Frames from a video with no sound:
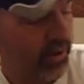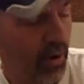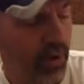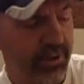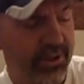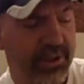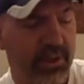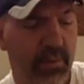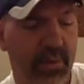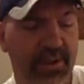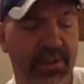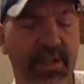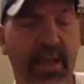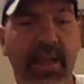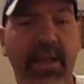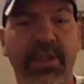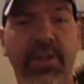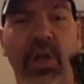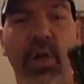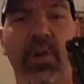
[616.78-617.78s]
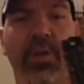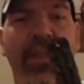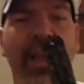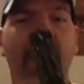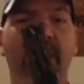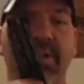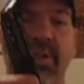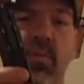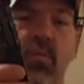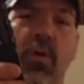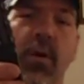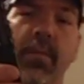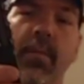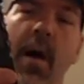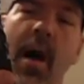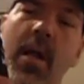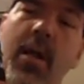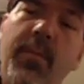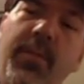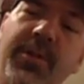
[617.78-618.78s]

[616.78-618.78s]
also is a 2001 model,